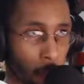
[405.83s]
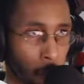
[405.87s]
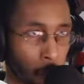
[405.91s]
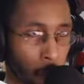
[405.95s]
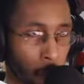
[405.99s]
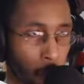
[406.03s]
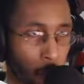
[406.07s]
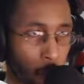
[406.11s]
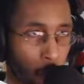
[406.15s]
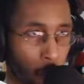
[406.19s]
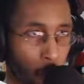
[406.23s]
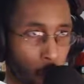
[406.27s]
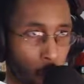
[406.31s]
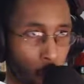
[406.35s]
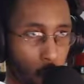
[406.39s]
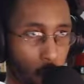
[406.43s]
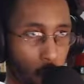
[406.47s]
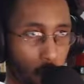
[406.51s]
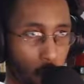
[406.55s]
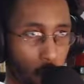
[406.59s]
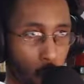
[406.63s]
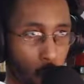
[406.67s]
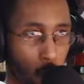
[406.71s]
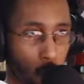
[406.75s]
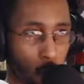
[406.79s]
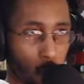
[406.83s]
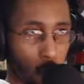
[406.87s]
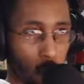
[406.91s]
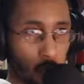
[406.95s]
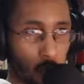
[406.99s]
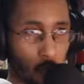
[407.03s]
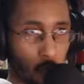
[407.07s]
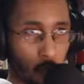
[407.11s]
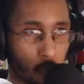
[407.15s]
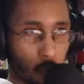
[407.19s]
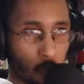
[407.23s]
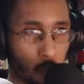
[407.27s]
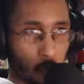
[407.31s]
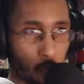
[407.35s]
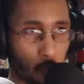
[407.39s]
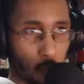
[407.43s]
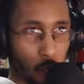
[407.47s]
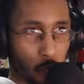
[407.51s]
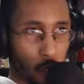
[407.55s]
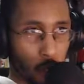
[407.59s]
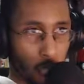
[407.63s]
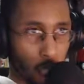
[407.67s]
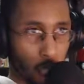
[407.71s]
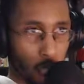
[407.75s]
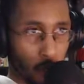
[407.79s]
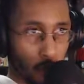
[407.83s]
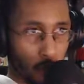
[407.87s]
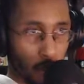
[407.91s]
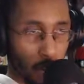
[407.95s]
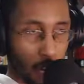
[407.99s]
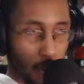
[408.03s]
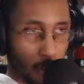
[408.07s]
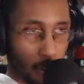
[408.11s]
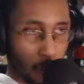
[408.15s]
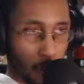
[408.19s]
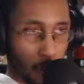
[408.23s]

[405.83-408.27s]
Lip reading: The first is Virtual on Oratorio Tangram.